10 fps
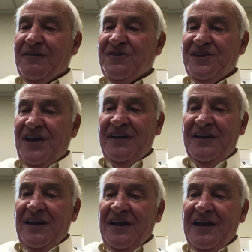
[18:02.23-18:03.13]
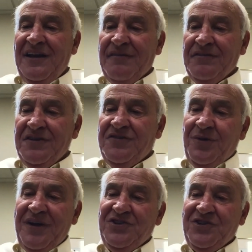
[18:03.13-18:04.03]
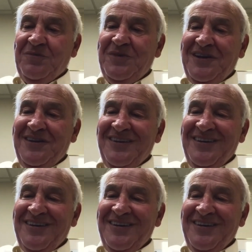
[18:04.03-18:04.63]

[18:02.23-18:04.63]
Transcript: other side, and never the twain shall meet.